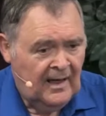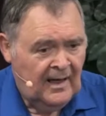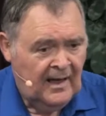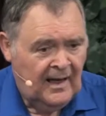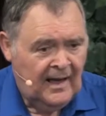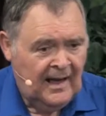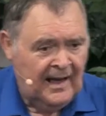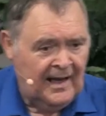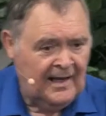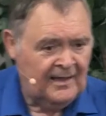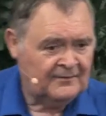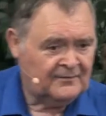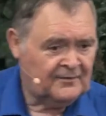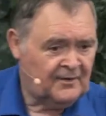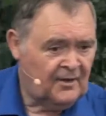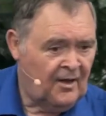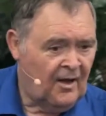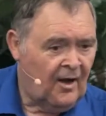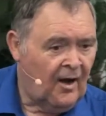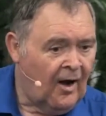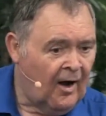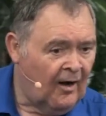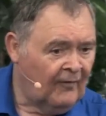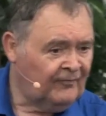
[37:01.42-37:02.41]
has
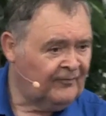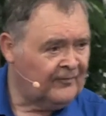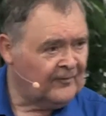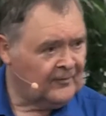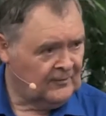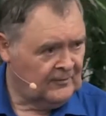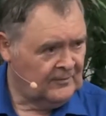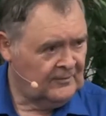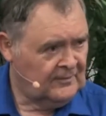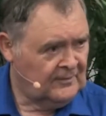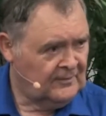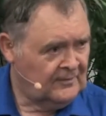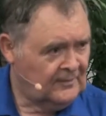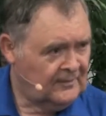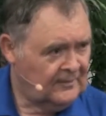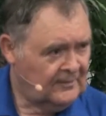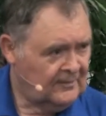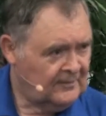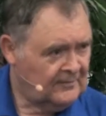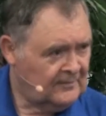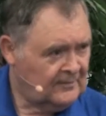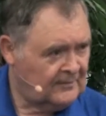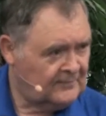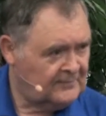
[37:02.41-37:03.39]
offered
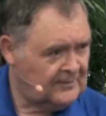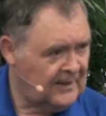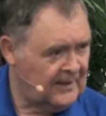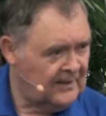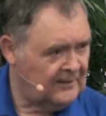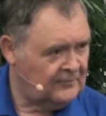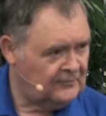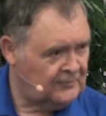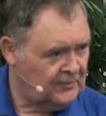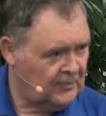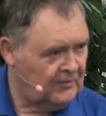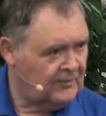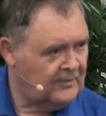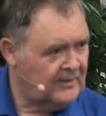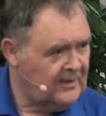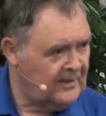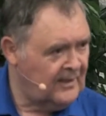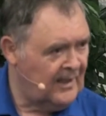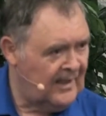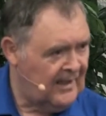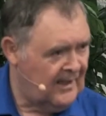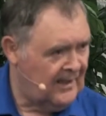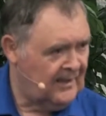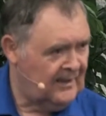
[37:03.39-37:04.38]
to take Judy
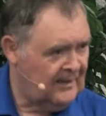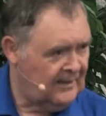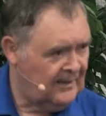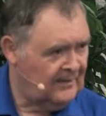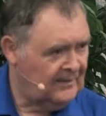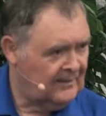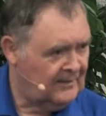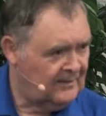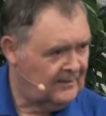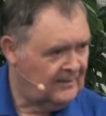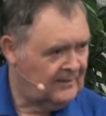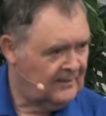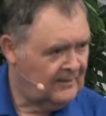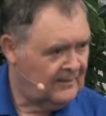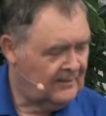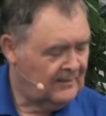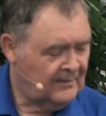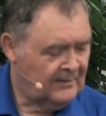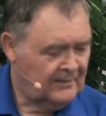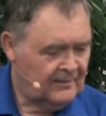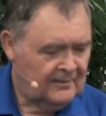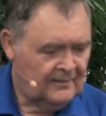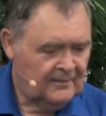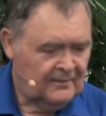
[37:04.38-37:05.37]
and I
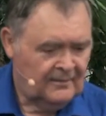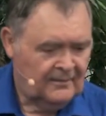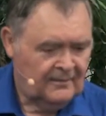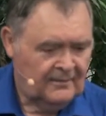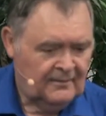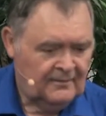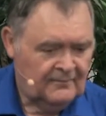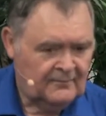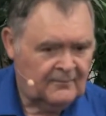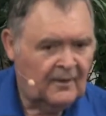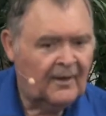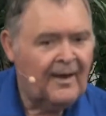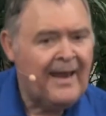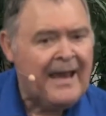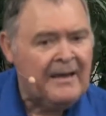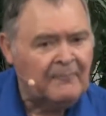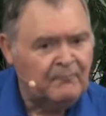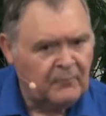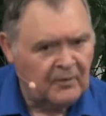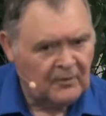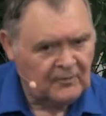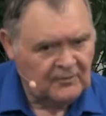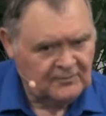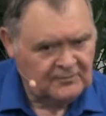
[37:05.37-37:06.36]
to
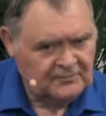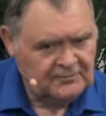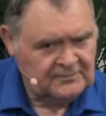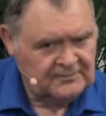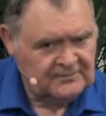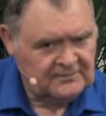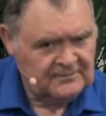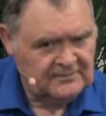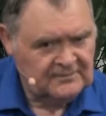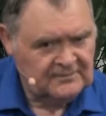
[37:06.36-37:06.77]
Lambert's